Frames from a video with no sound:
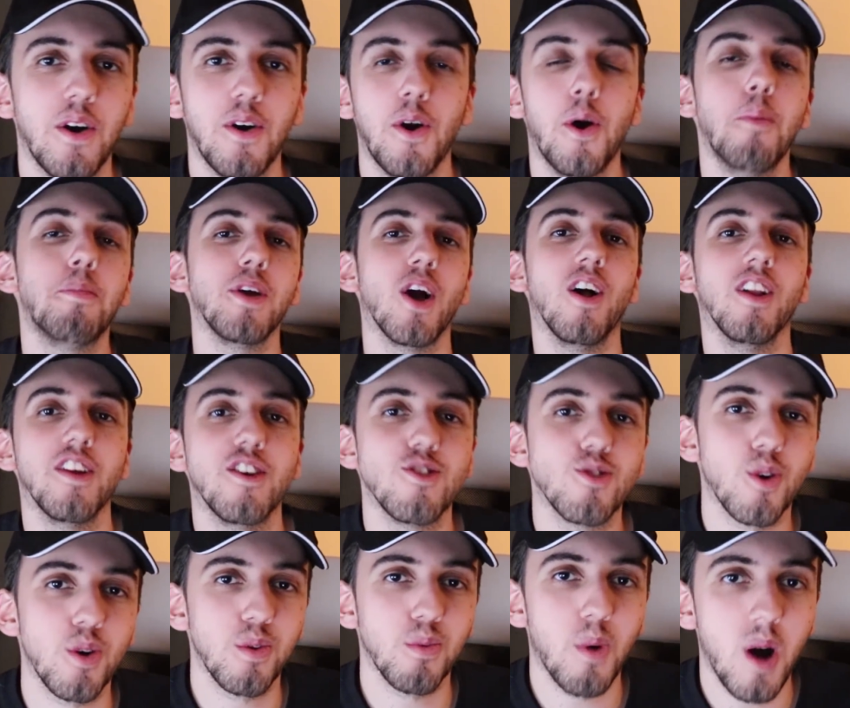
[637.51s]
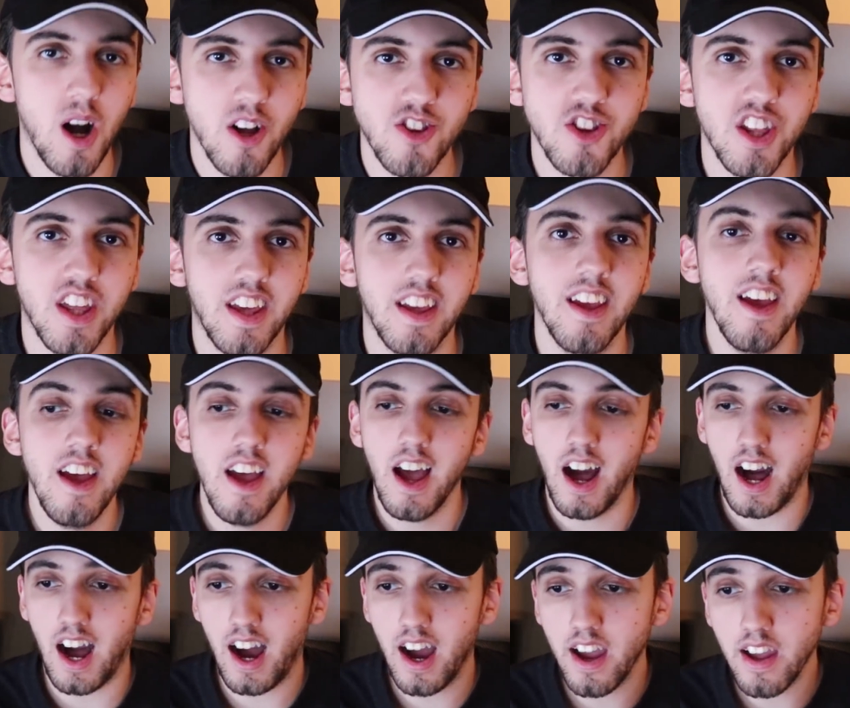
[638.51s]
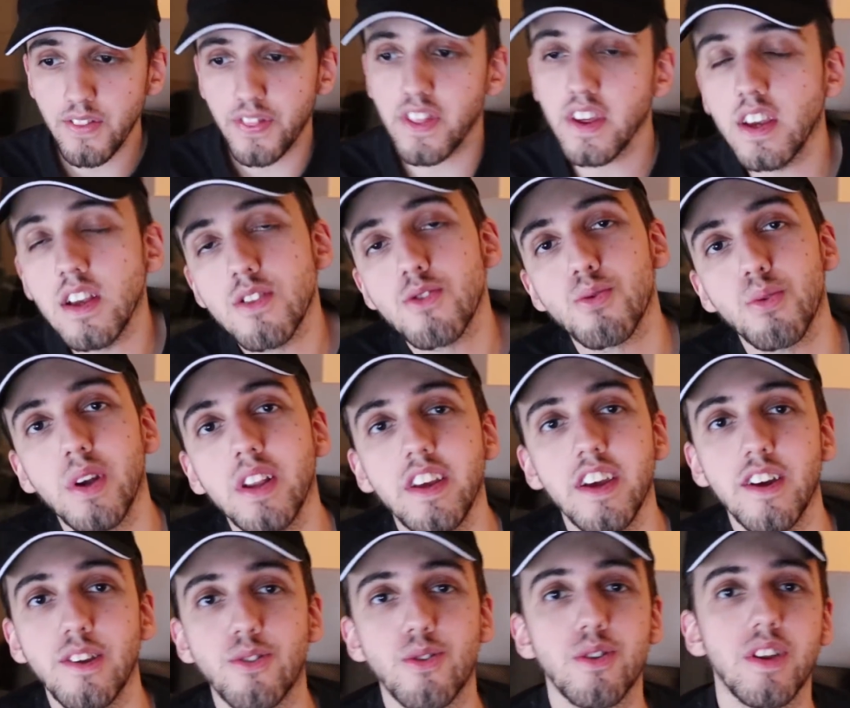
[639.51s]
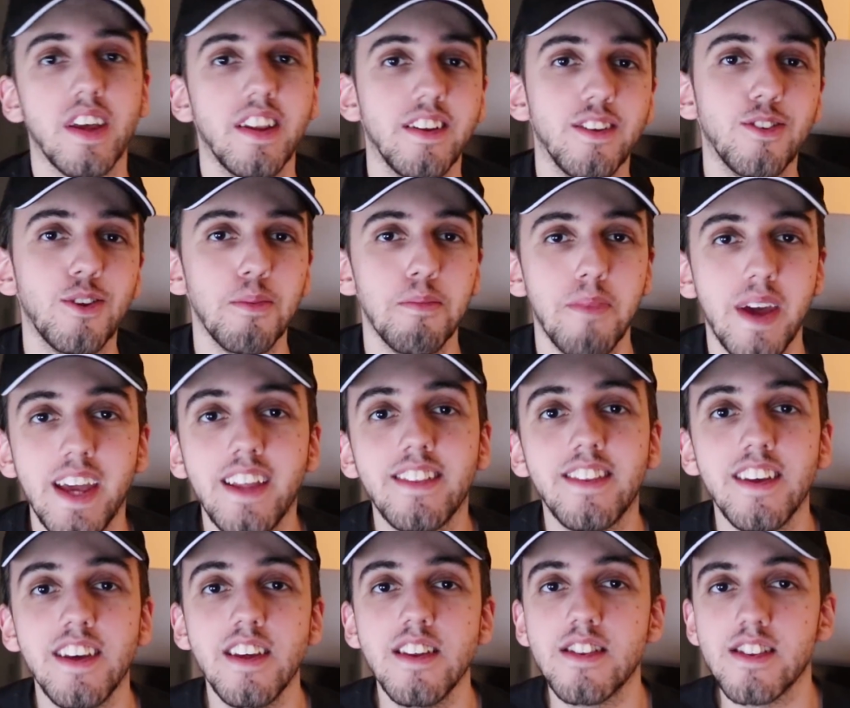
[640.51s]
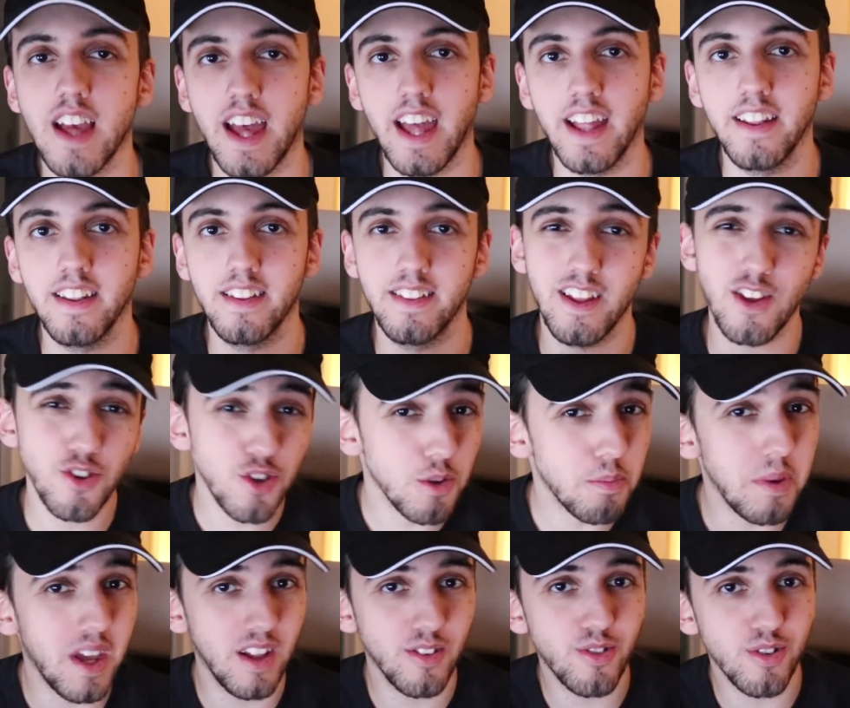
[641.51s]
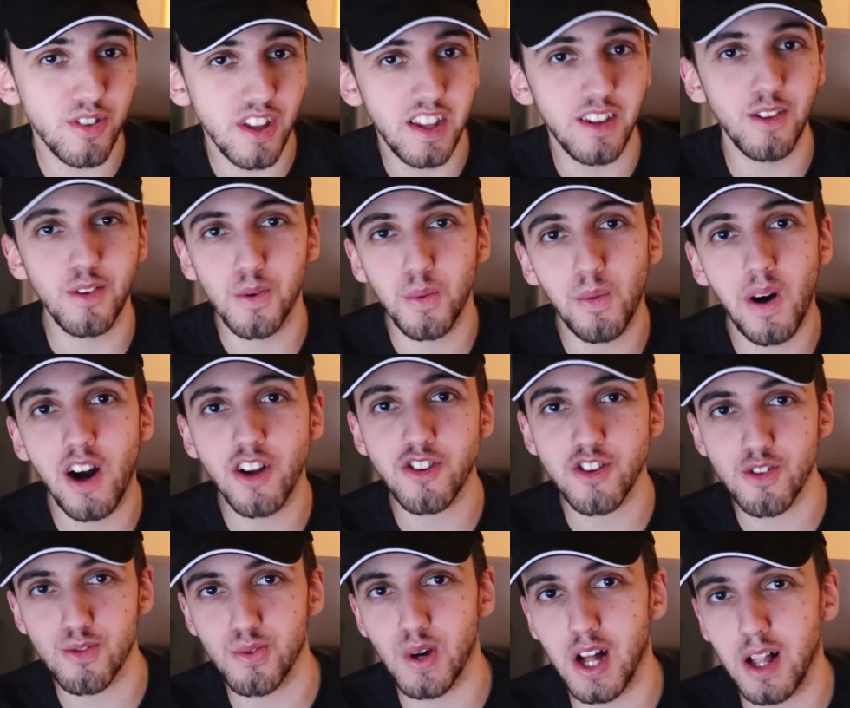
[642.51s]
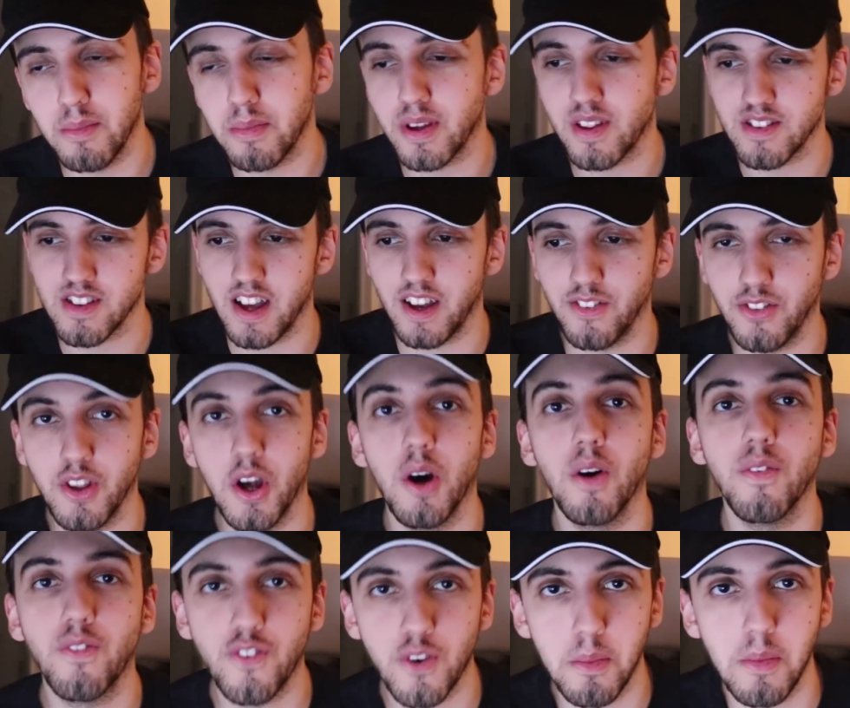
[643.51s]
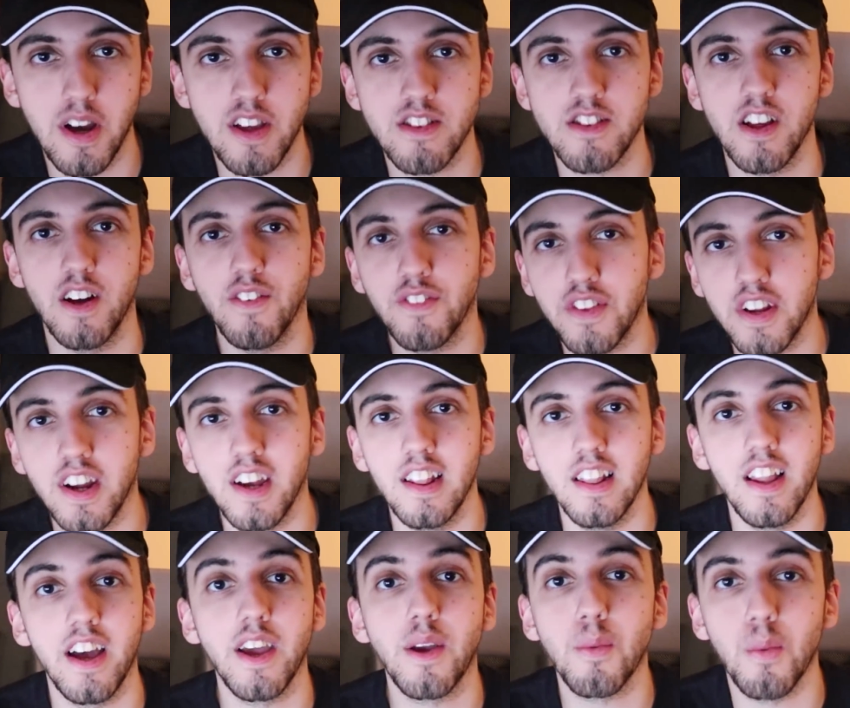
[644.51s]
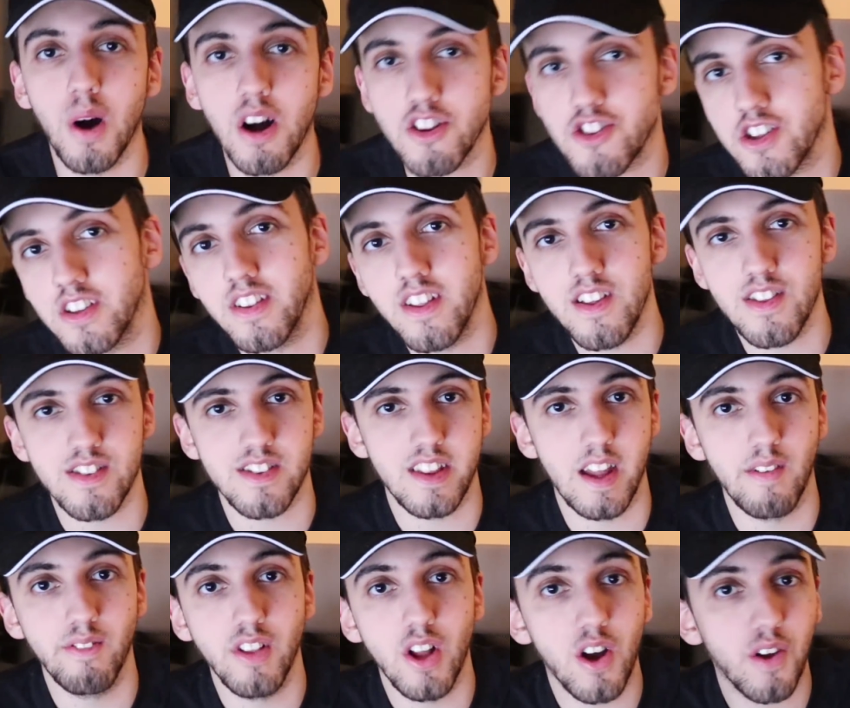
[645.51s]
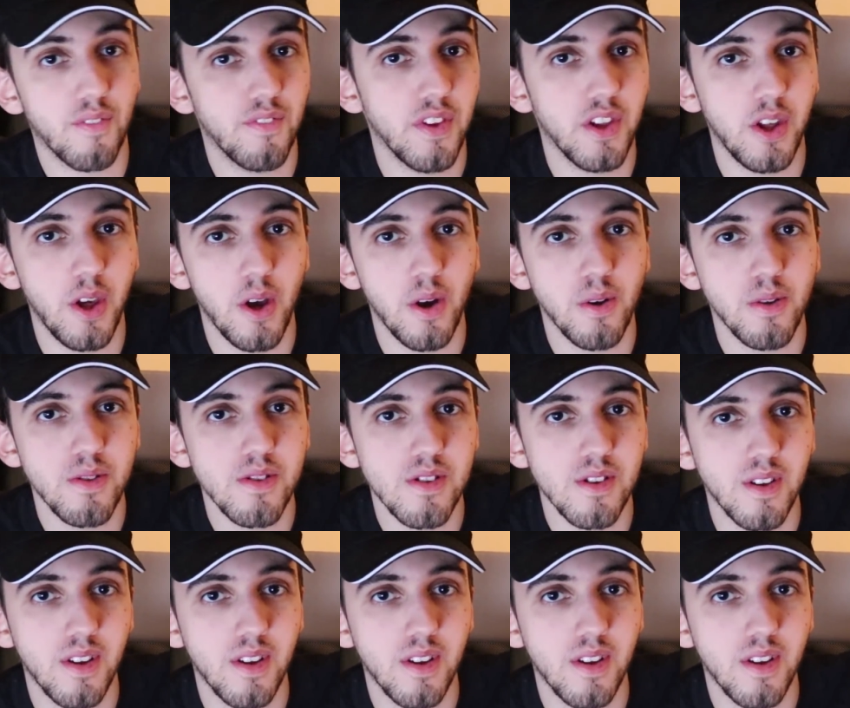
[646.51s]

Hope you all enjoyed watching. I think it's really entertaining to make these and they should be entertaining to watch as well because I know for myself that I like watching these devlog videos.